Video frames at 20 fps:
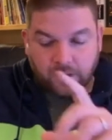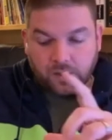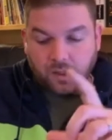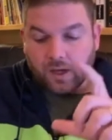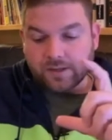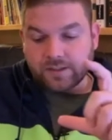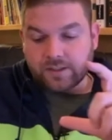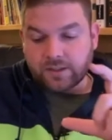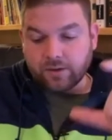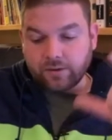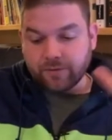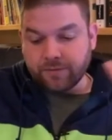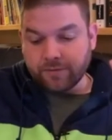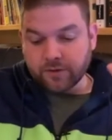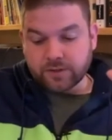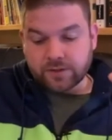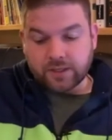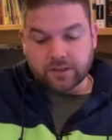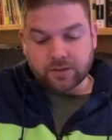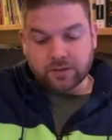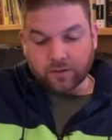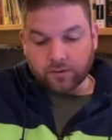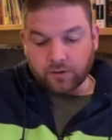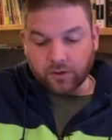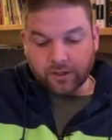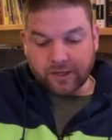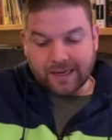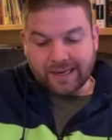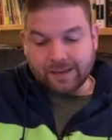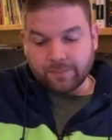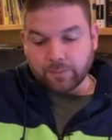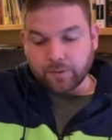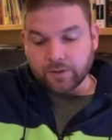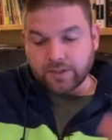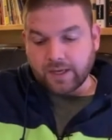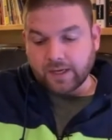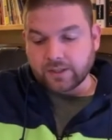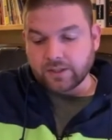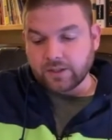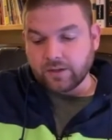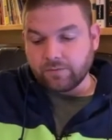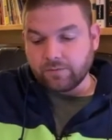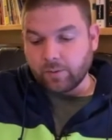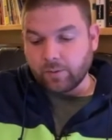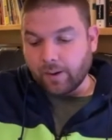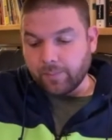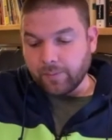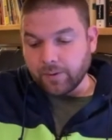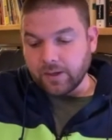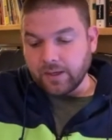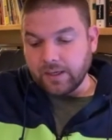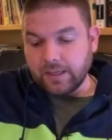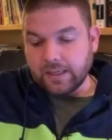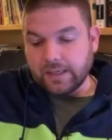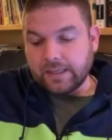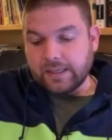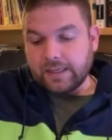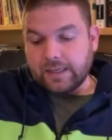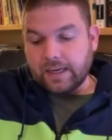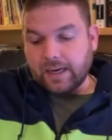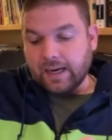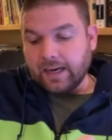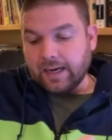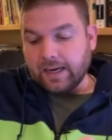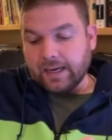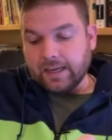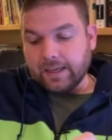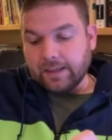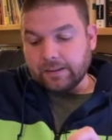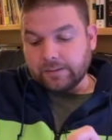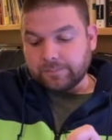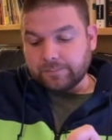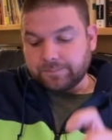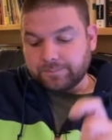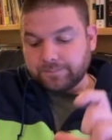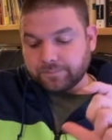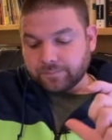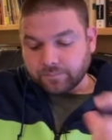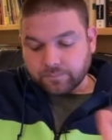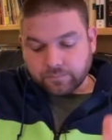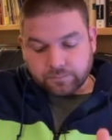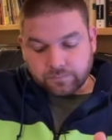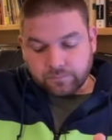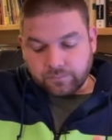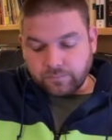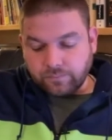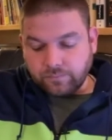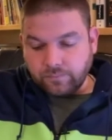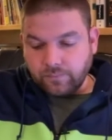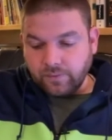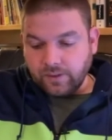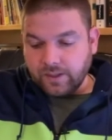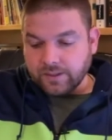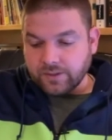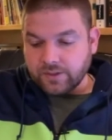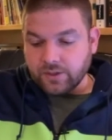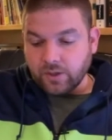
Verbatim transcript: the laws here? The first things are looking at protection of property. Um, and